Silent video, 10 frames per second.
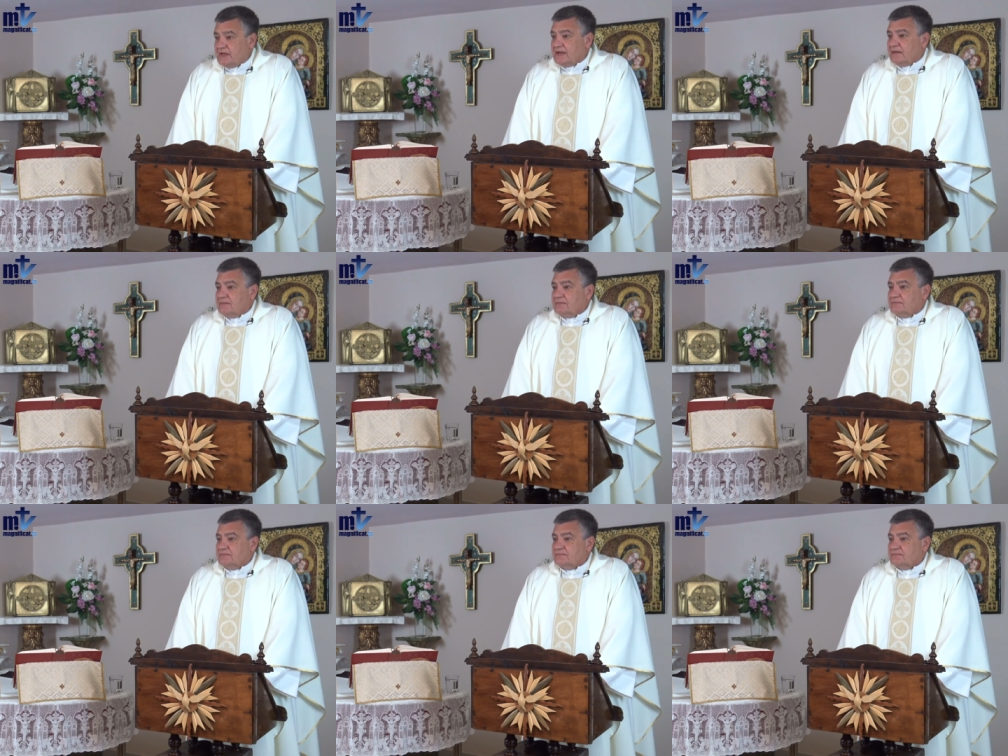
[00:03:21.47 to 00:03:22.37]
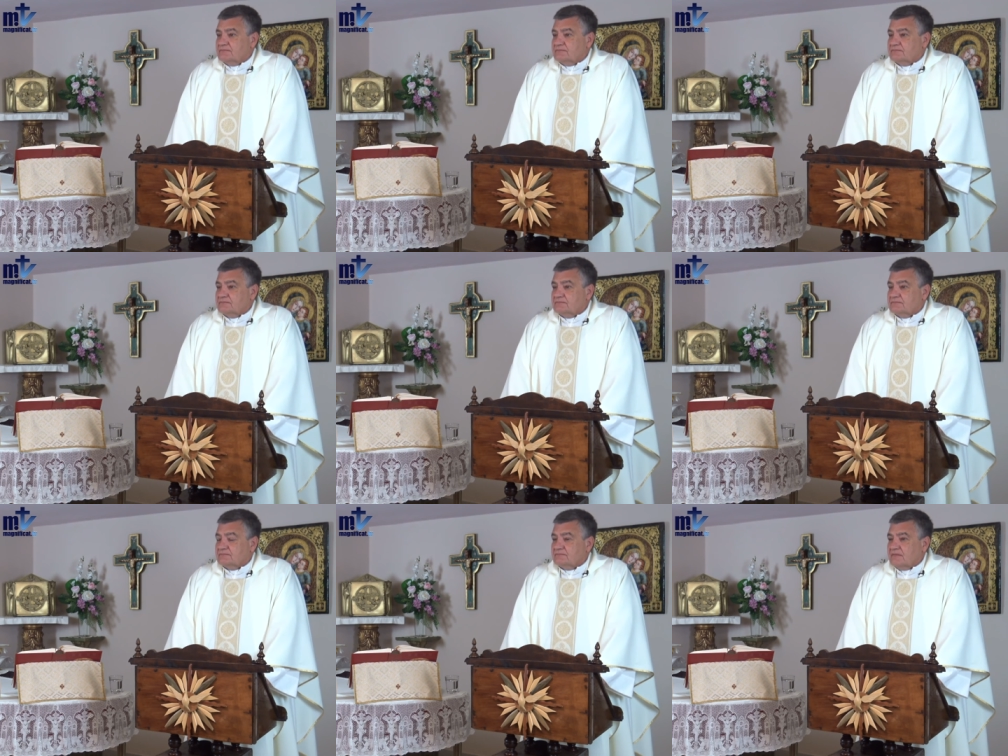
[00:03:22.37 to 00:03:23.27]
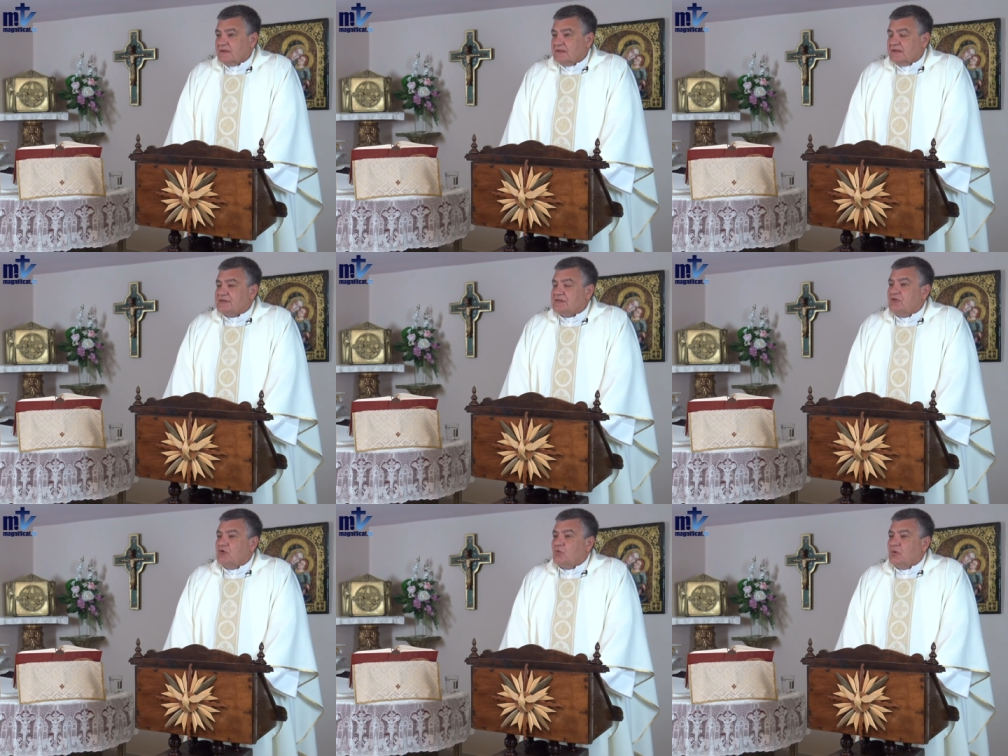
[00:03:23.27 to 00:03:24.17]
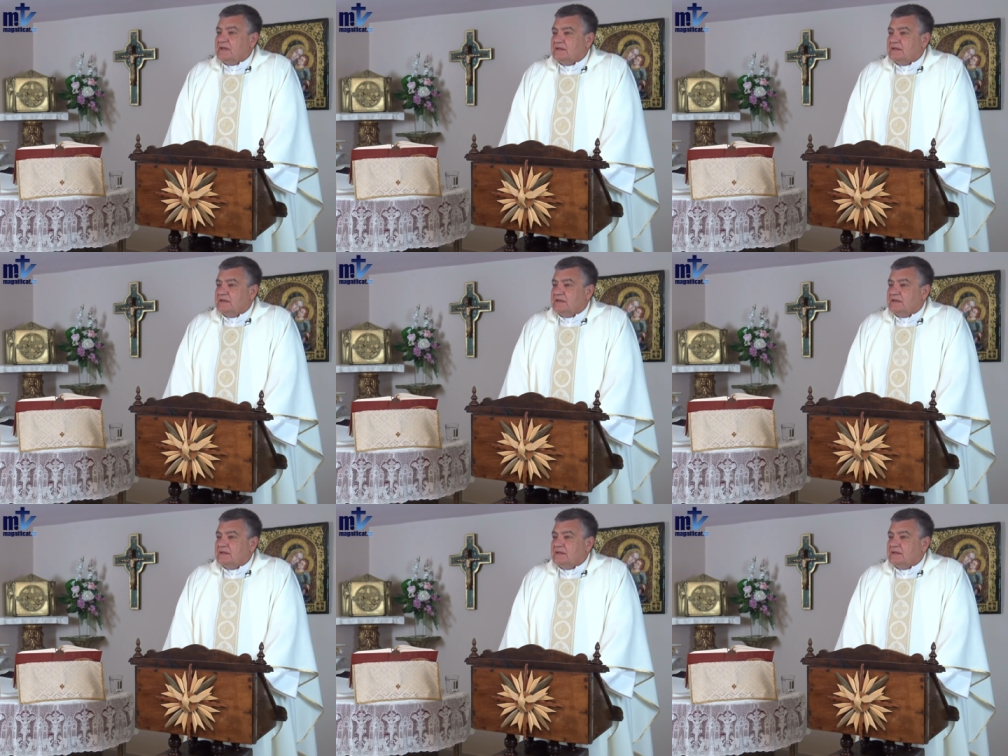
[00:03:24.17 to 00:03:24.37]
She changed her life and realized